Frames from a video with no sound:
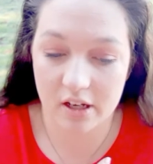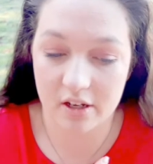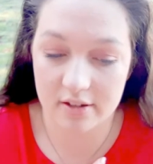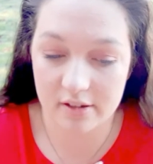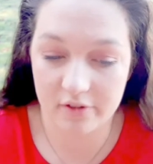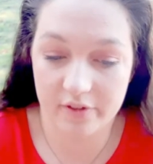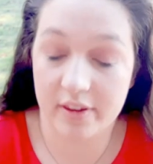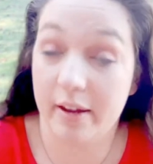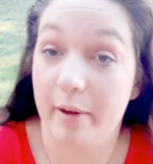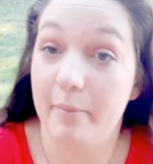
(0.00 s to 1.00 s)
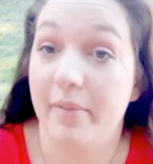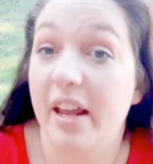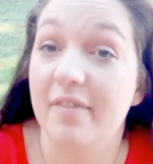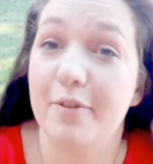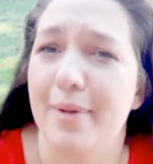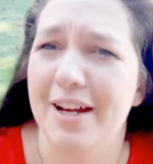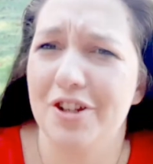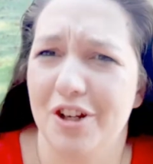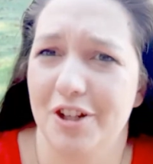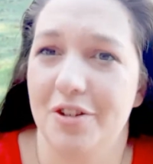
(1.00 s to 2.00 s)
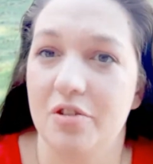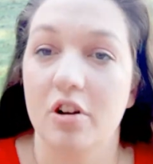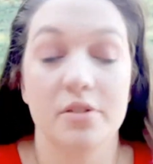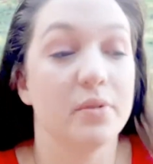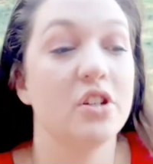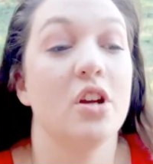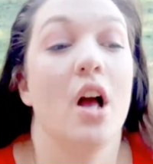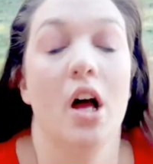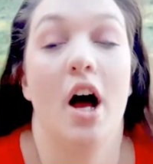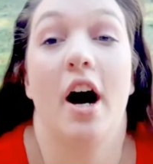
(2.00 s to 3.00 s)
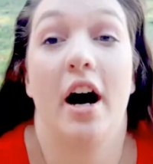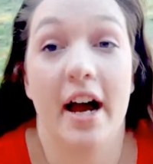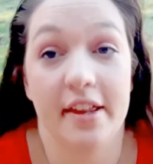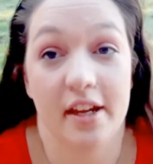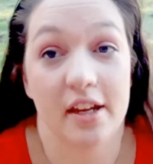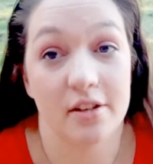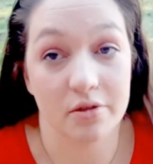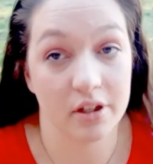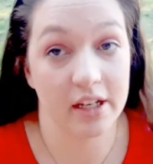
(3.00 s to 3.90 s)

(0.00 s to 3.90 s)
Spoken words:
because of the information it stores, which I think is really